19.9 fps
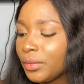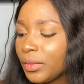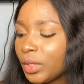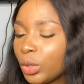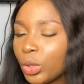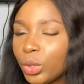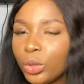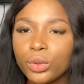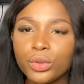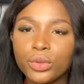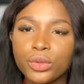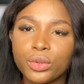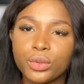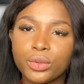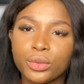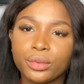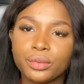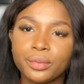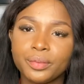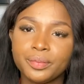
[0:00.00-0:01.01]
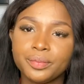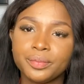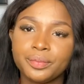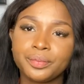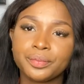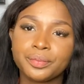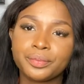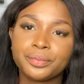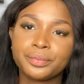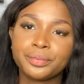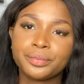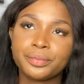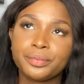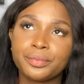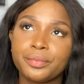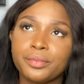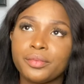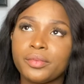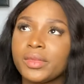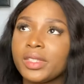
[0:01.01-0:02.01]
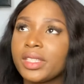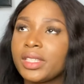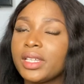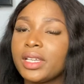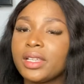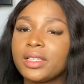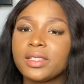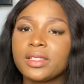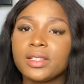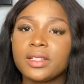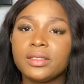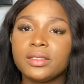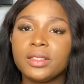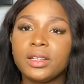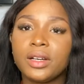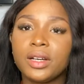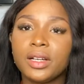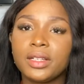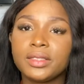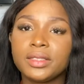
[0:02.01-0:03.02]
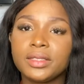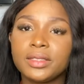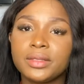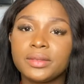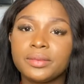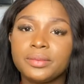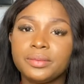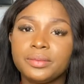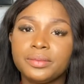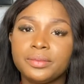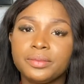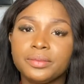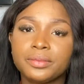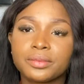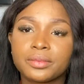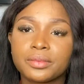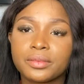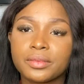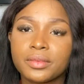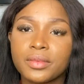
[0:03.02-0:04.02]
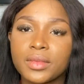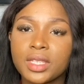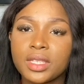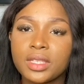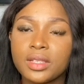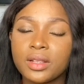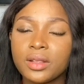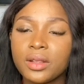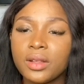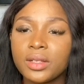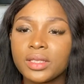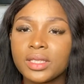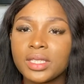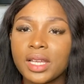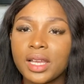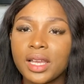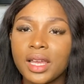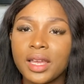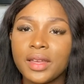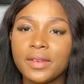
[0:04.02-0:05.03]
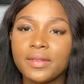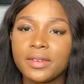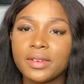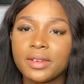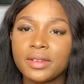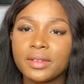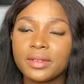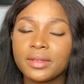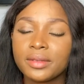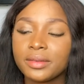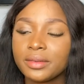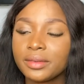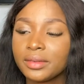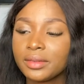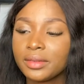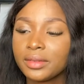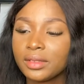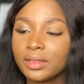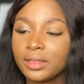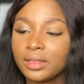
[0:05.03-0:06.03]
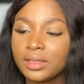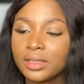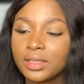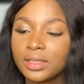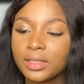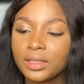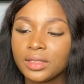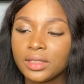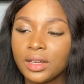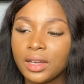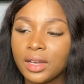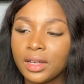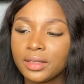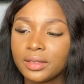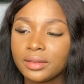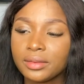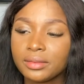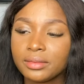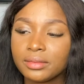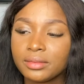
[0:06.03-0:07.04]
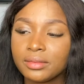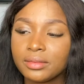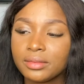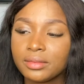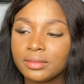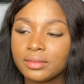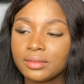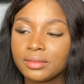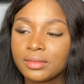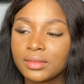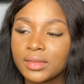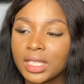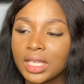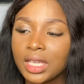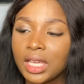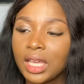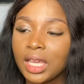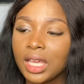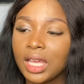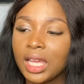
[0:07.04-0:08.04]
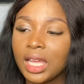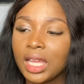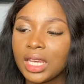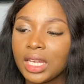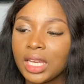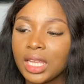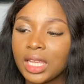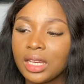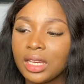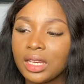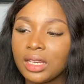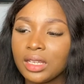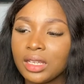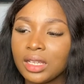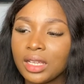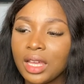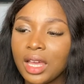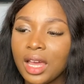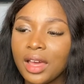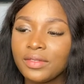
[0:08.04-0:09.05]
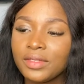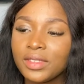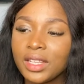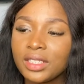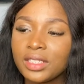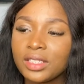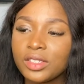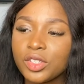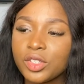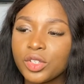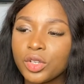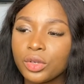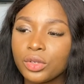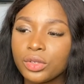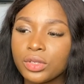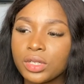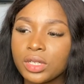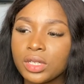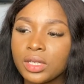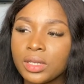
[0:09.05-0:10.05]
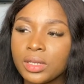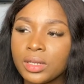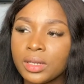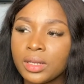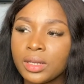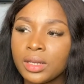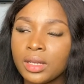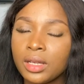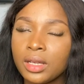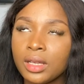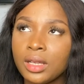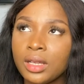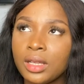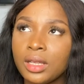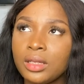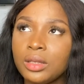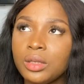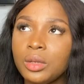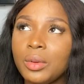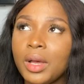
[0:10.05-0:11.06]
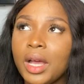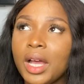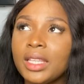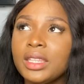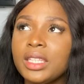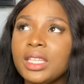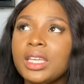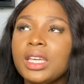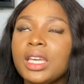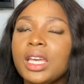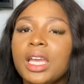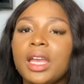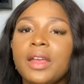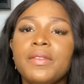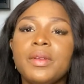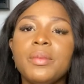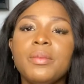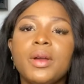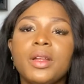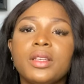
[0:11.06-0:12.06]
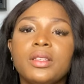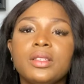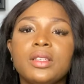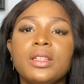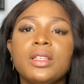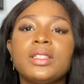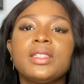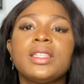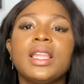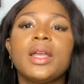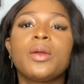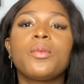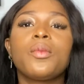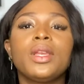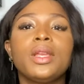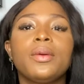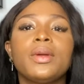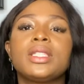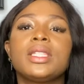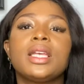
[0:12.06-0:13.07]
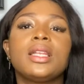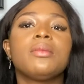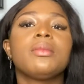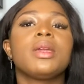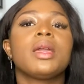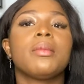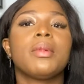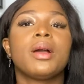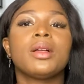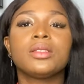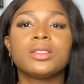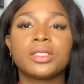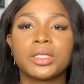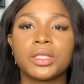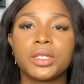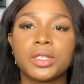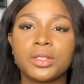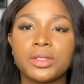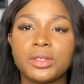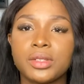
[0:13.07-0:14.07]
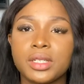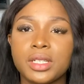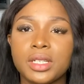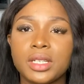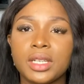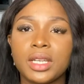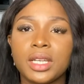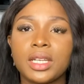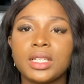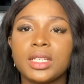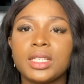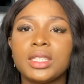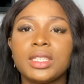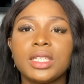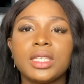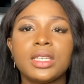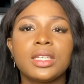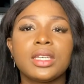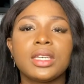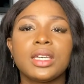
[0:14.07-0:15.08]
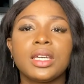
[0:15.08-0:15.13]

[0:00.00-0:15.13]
go through. It's a lot. It's a lot. It's a lot. And then after the surgery, I think everybody, like when they were telling me about the surgery, and I think